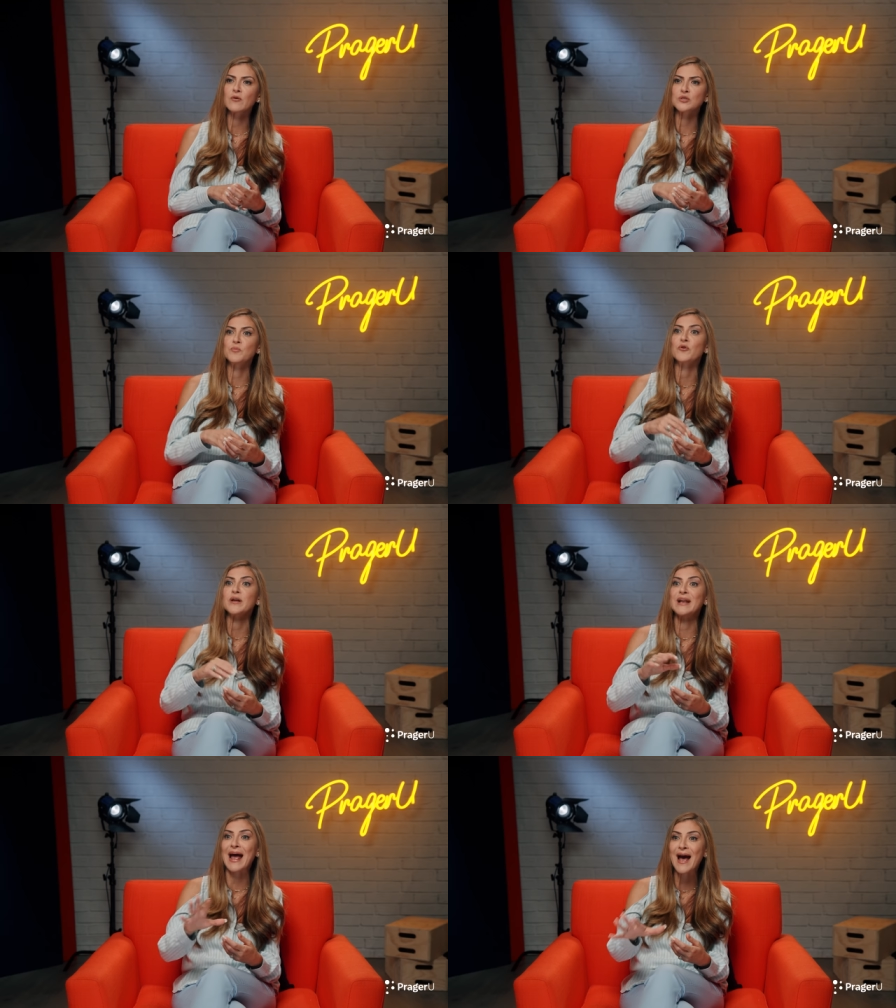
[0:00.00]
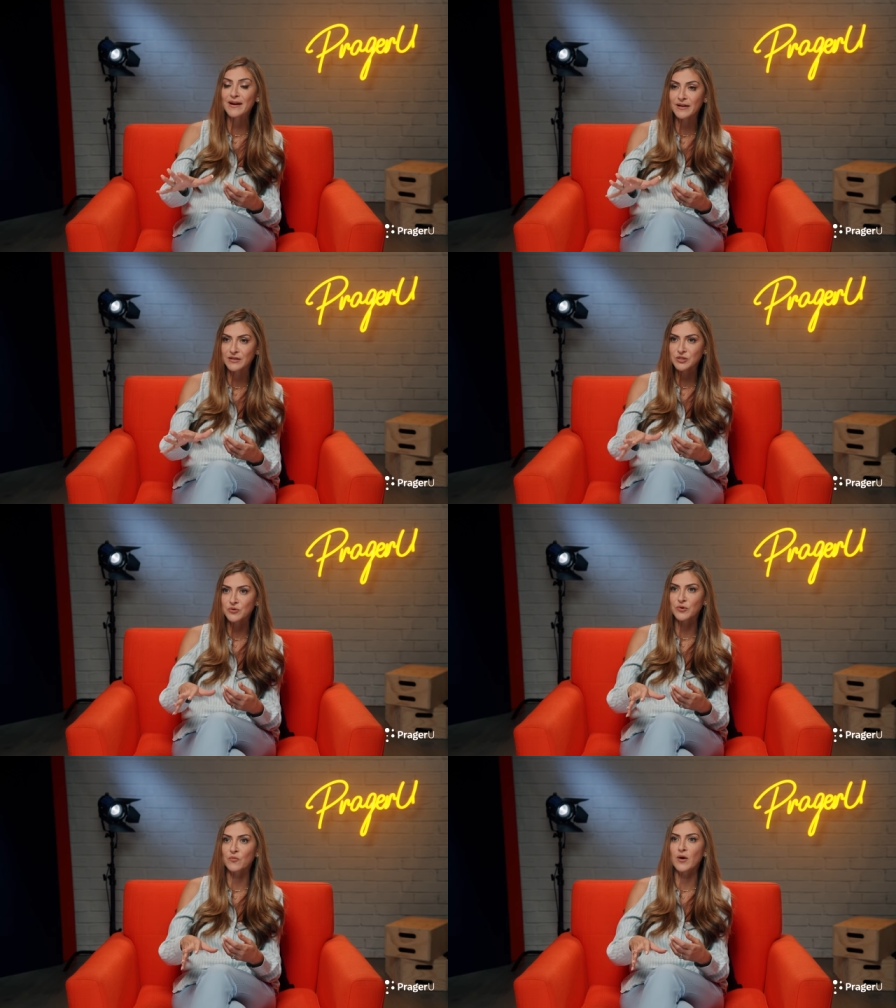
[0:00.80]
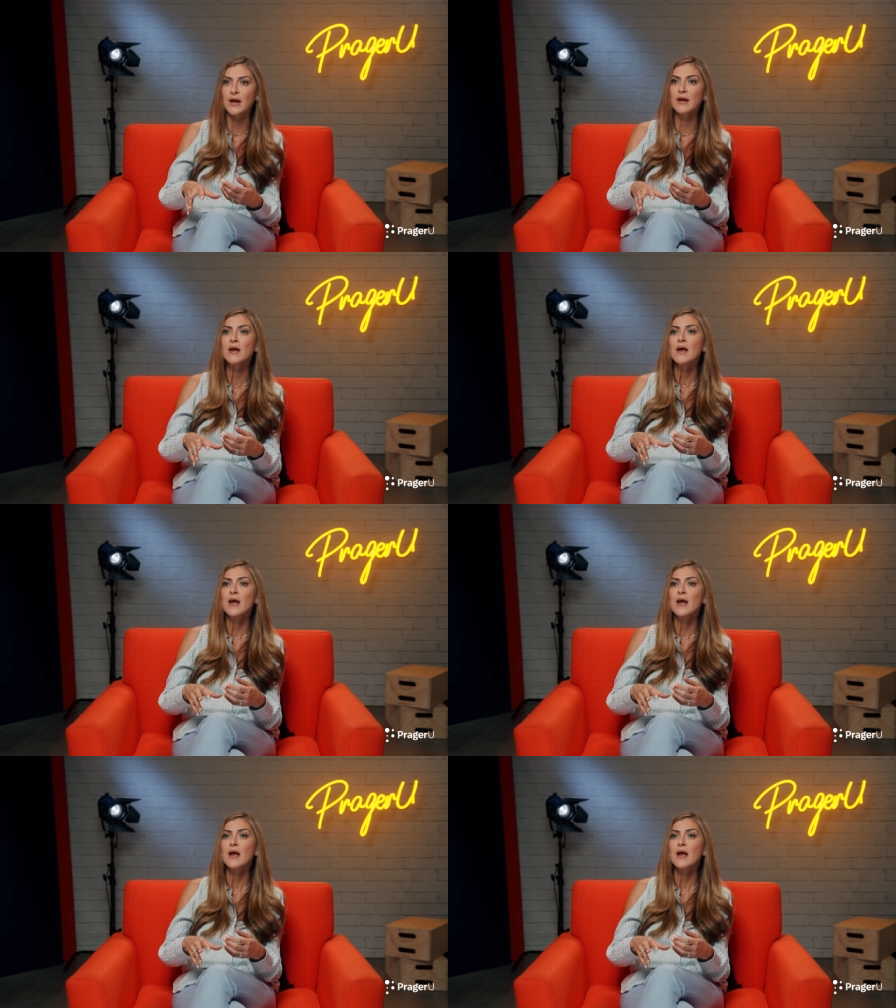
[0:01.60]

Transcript: or spoken at in a certain way.